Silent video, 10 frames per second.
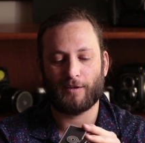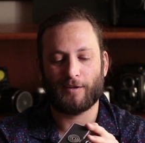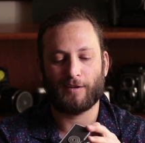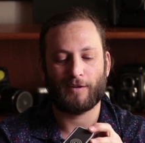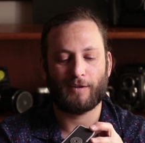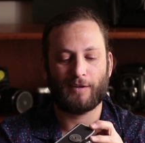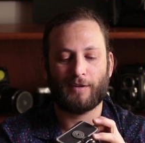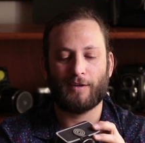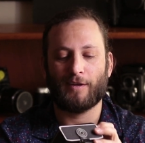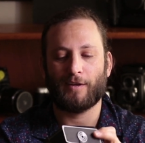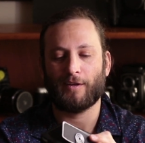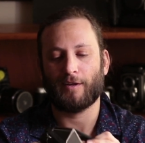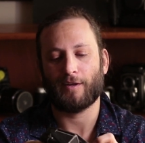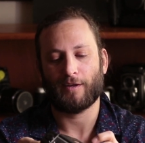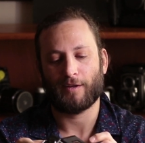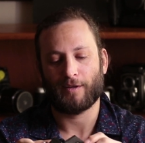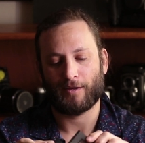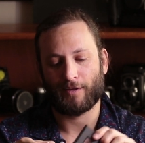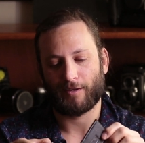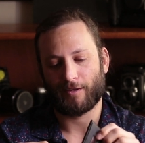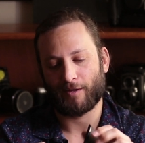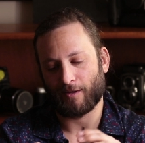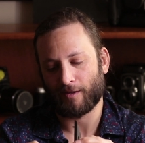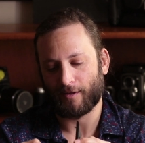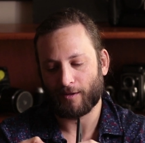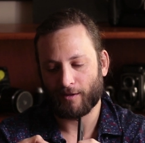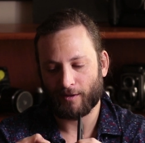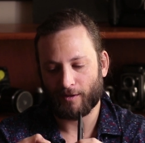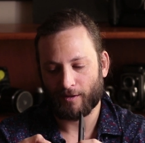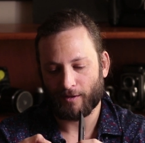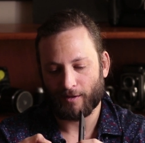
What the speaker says: [no speech]